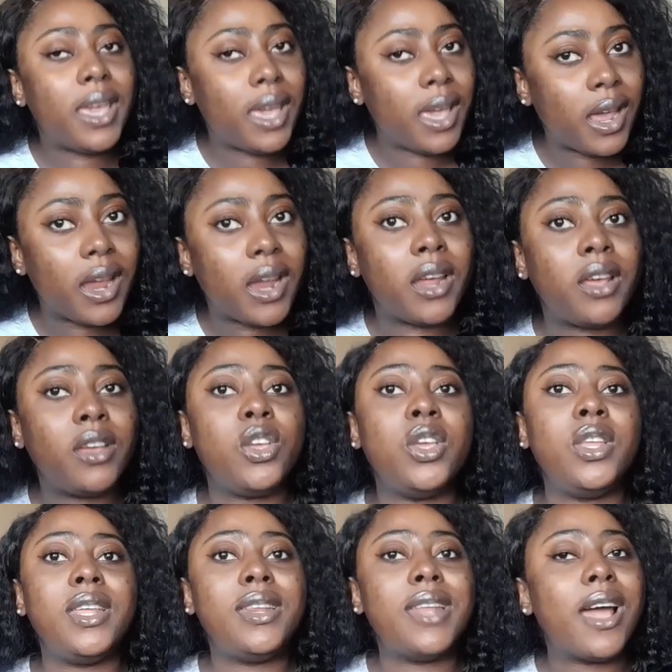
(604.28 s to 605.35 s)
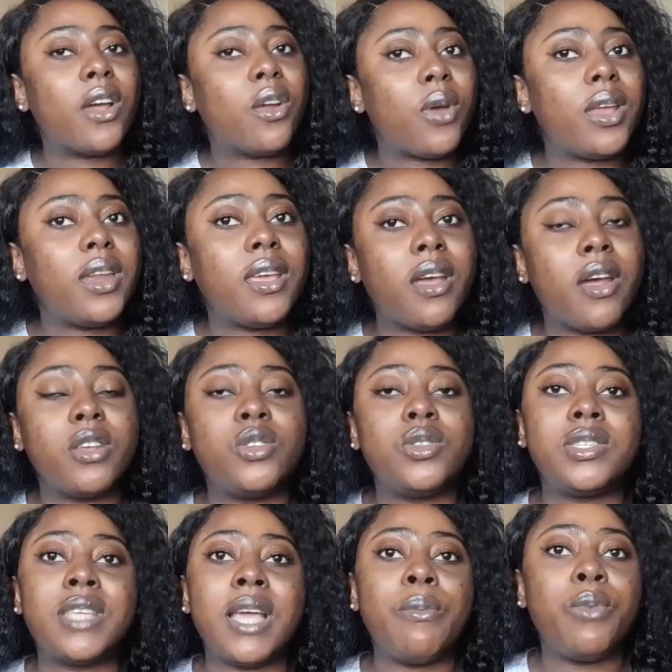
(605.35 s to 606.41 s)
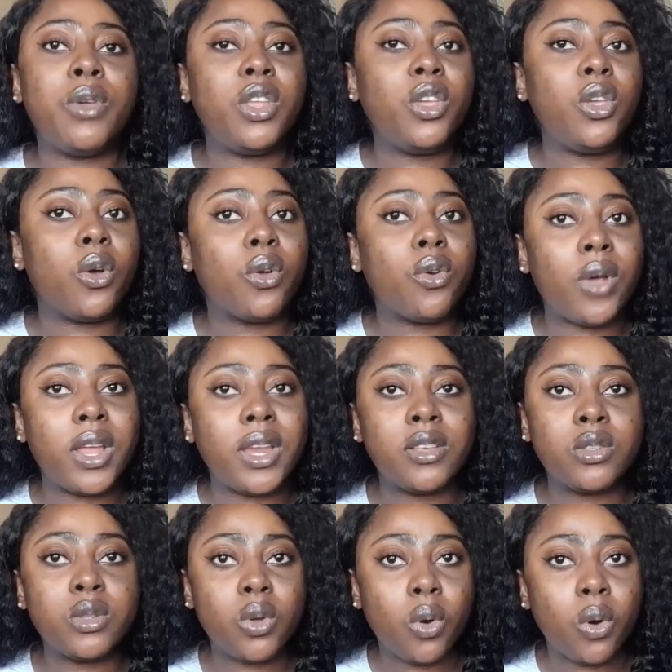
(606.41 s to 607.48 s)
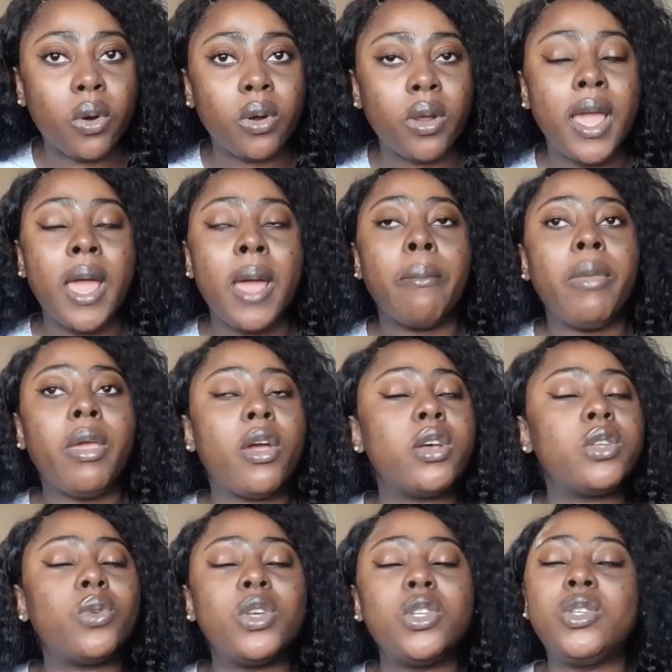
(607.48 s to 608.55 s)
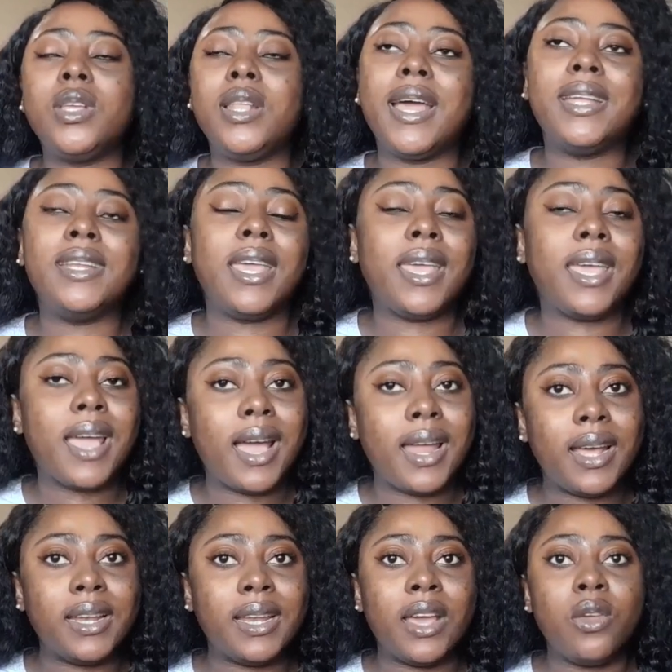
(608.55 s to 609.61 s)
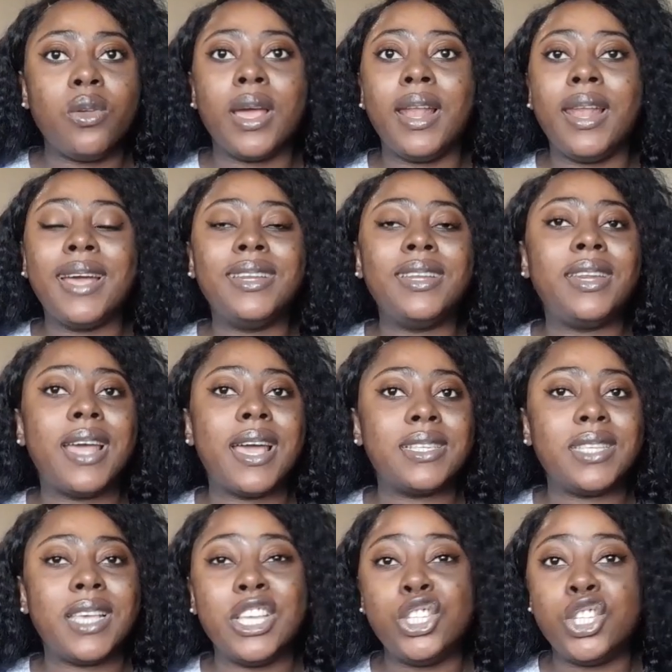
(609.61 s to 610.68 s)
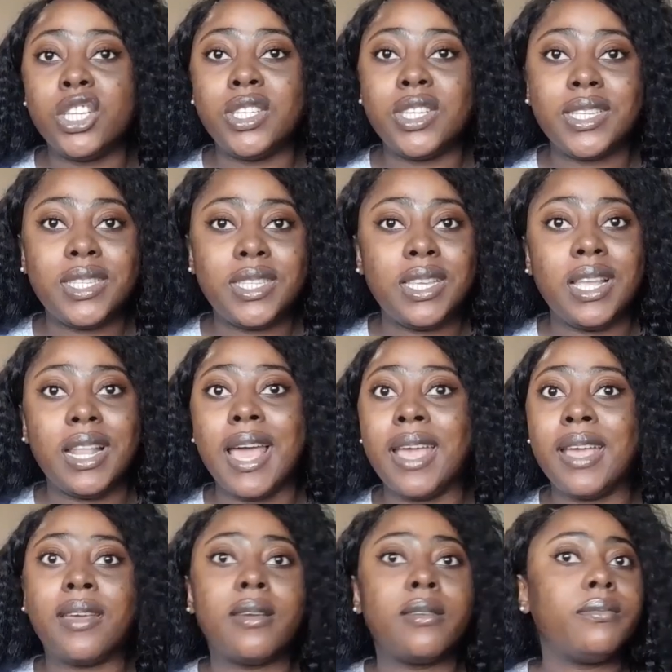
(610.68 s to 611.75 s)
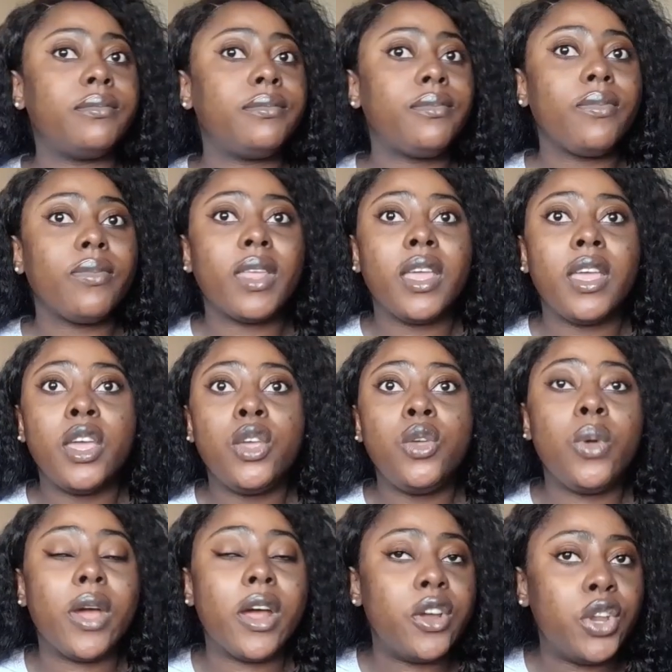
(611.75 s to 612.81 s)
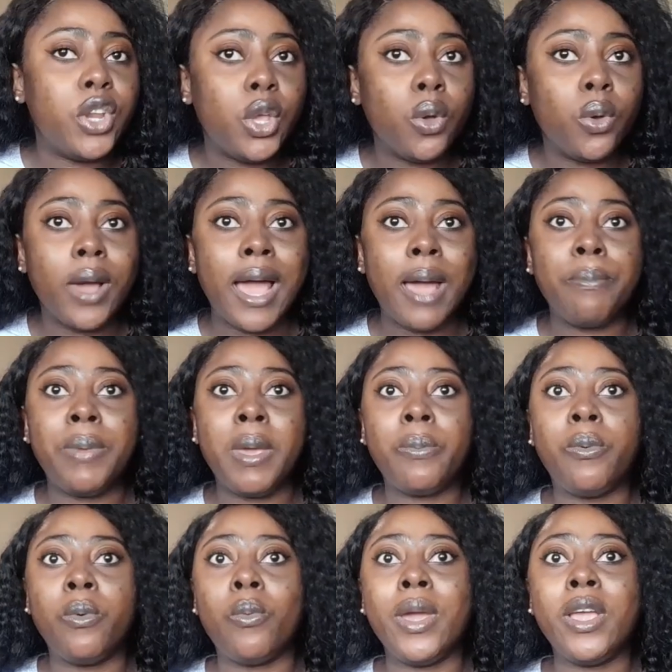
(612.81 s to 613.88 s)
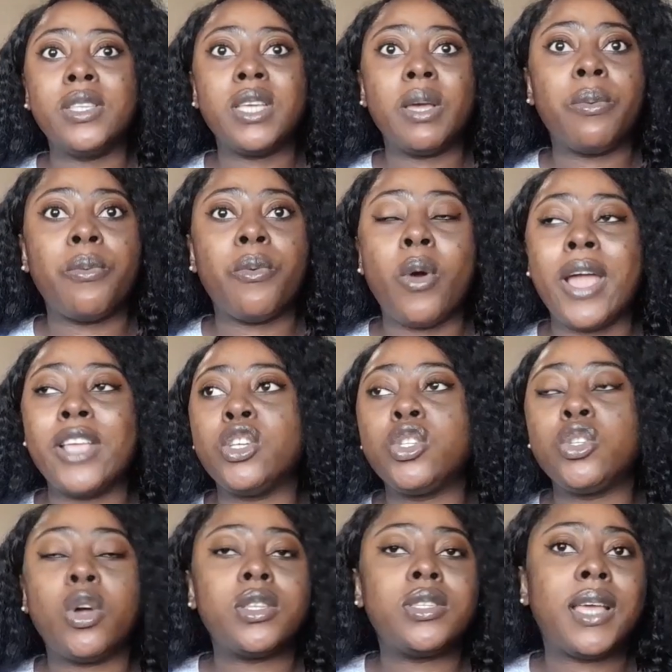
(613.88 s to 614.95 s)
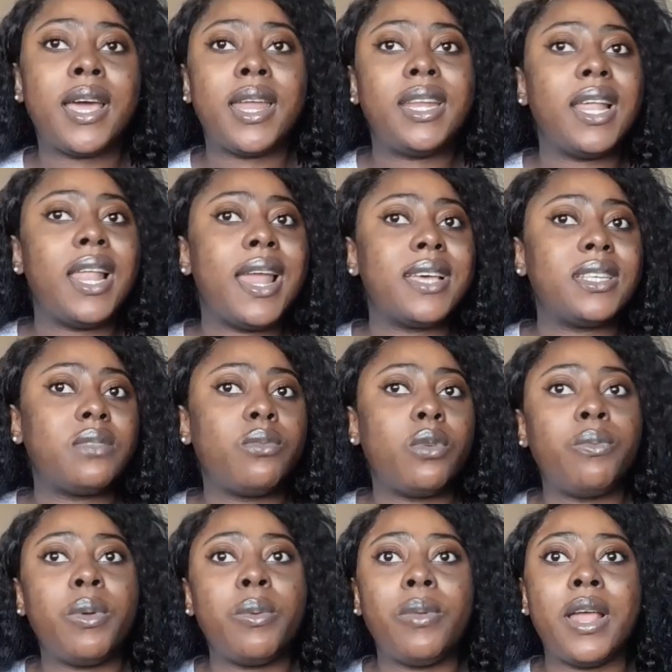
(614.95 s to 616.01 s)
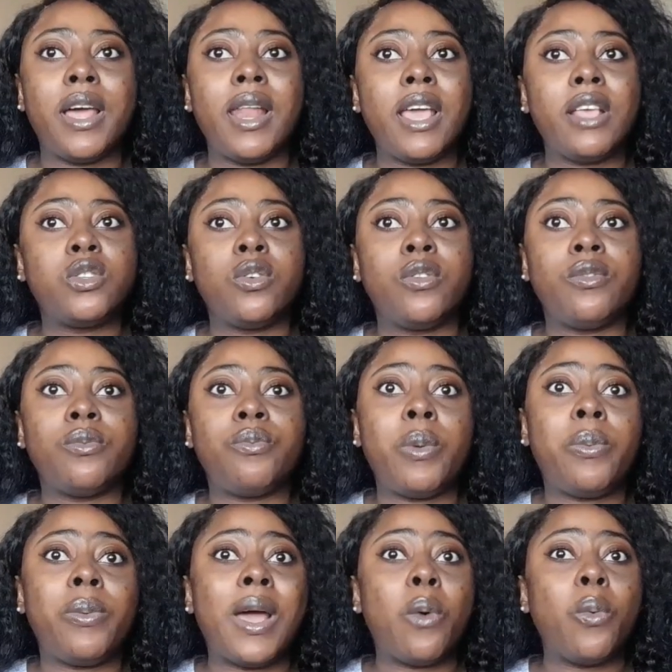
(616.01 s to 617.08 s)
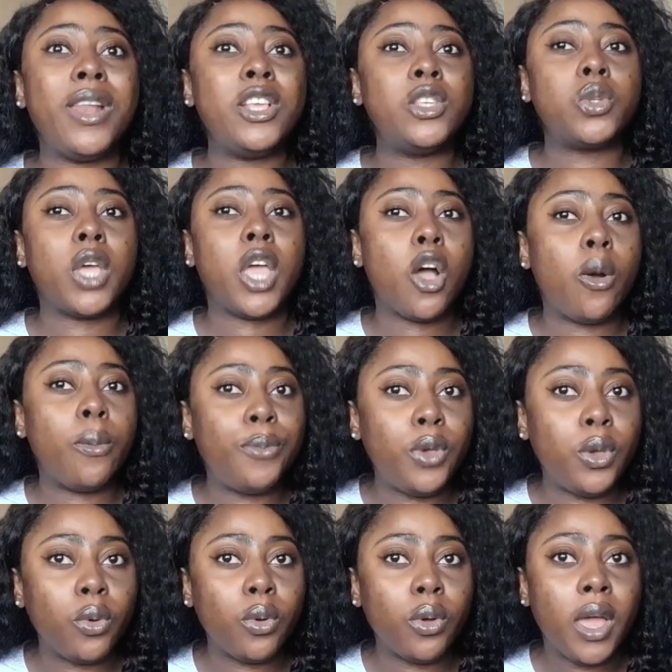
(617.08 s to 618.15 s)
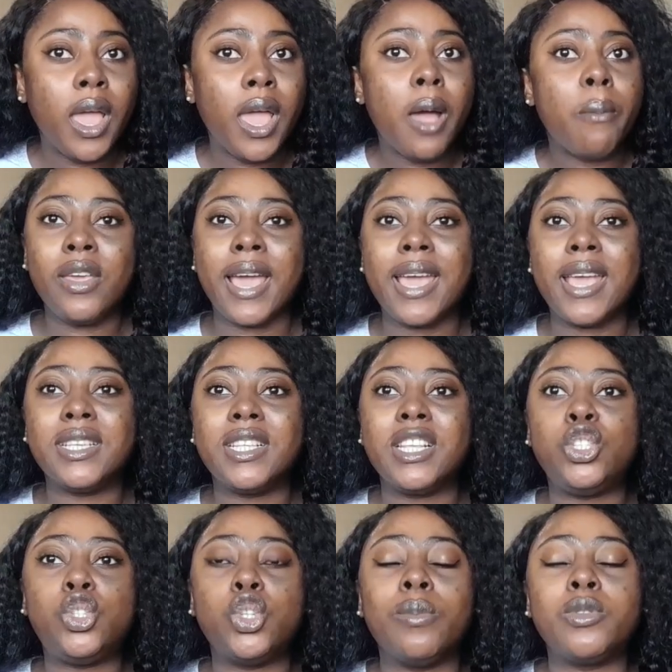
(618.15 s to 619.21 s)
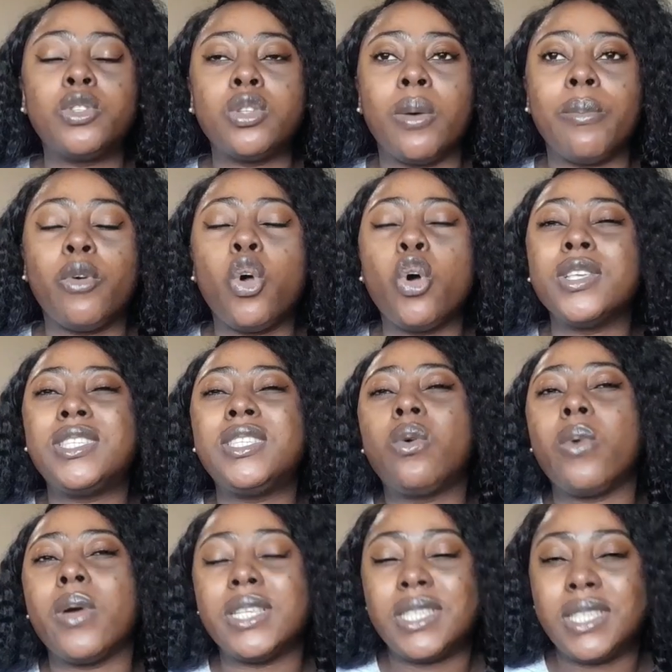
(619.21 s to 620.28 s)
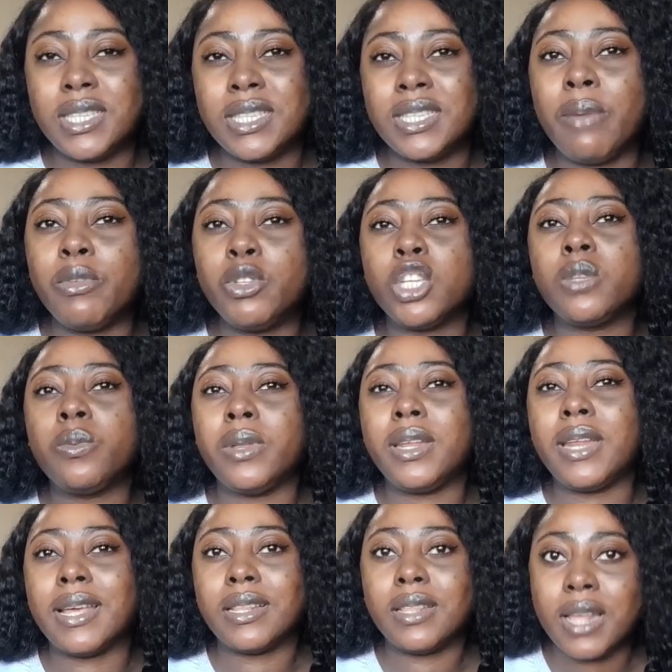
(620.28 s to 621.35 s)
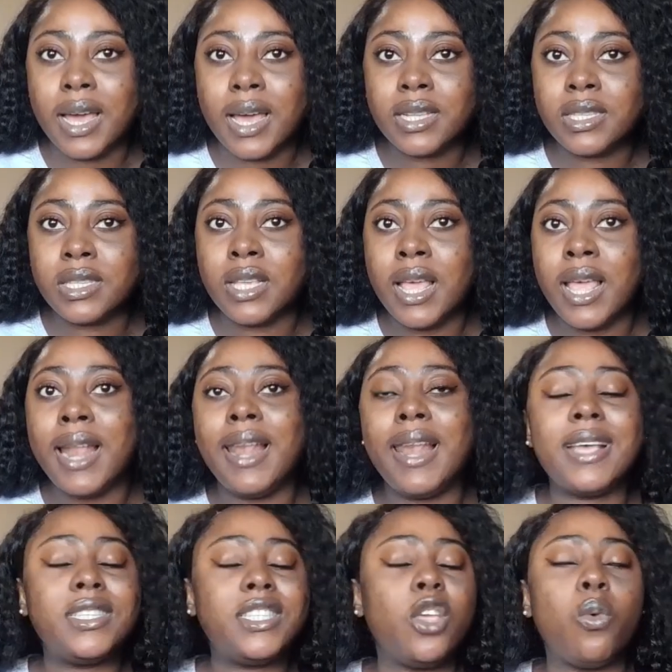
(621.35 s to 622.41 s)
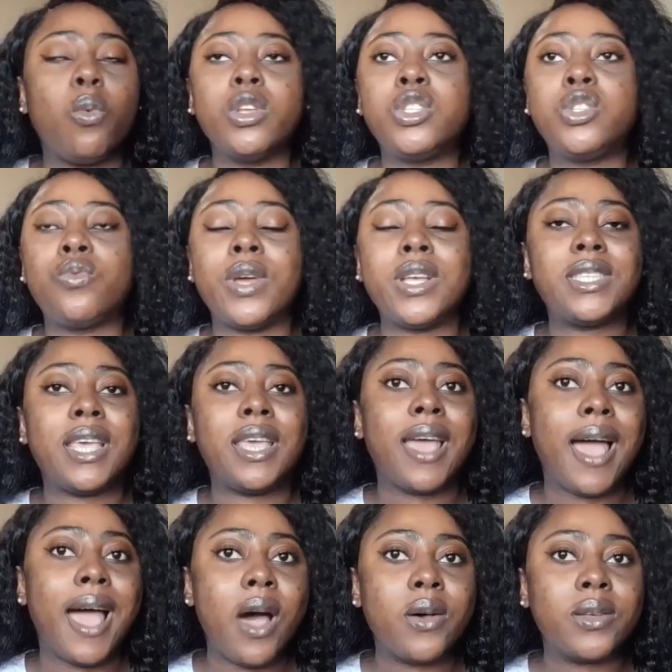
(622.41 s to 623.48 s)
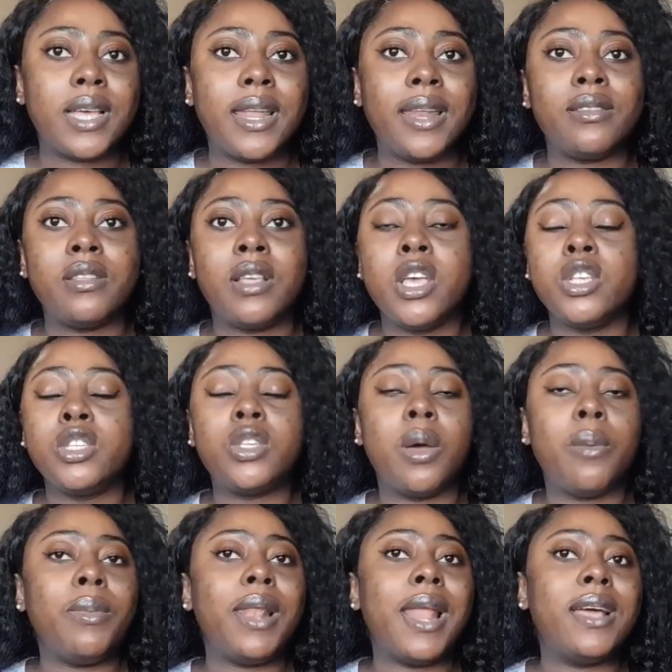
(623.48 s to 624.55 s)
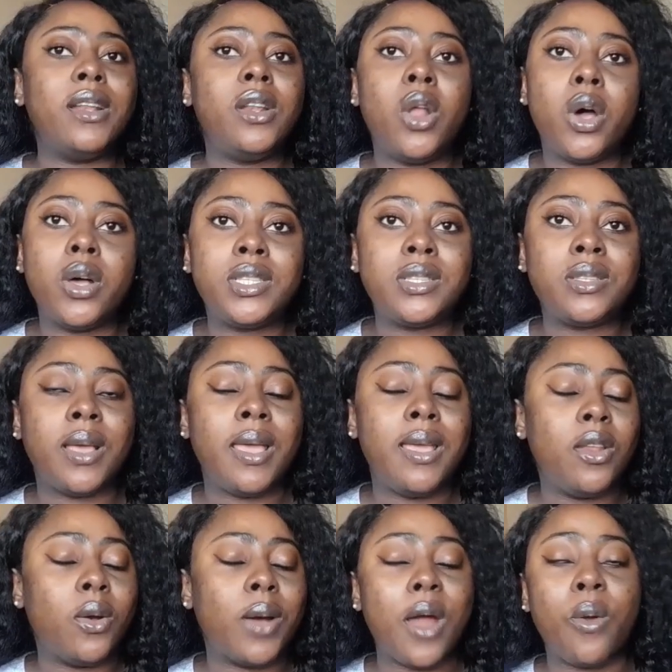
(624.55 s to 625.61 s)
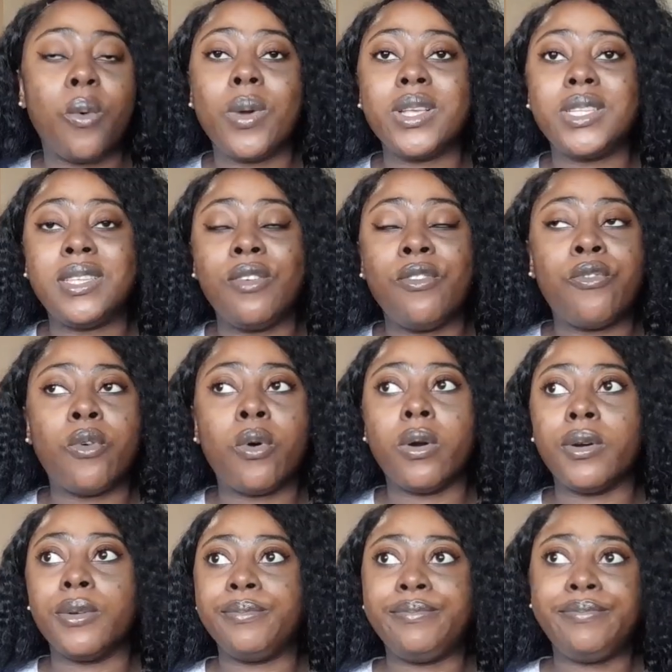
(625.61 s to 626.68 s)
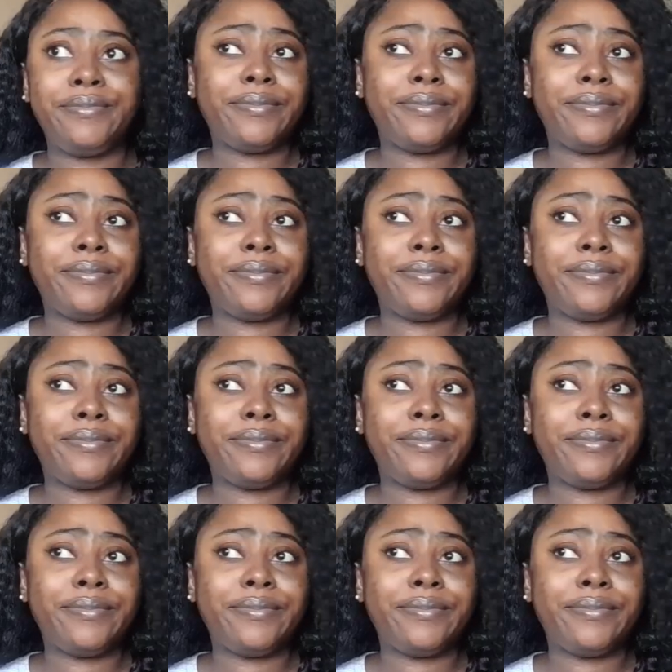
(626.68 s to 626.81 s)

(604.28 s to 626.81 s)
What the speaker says: here you need that credit card to start building your credit score, because once you land in Canada, you are landing as a JJC, like you are new. And people, when you tell people, oh, I just got to Canada last month, people are like, so people are willing to help you. You can easily jump some consequences, let me just put it at that. Let's say you want to rent a house and some landlords, you know, are requesting for